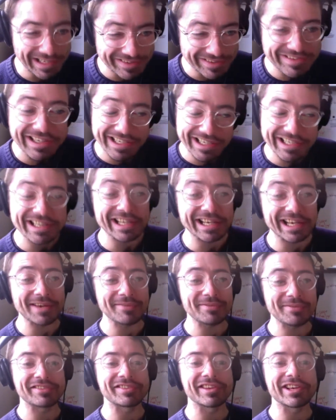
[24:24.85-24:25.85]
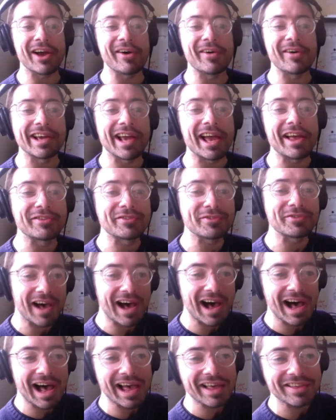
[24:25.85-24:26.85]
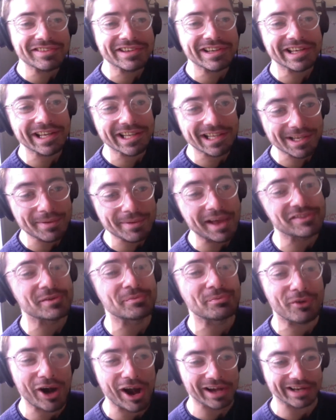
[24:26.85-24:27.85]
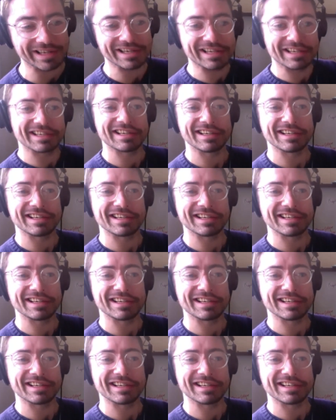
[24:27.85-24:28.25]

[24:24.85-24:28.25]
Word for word: Is it killing him? Is it going as far as to kill him as a prank?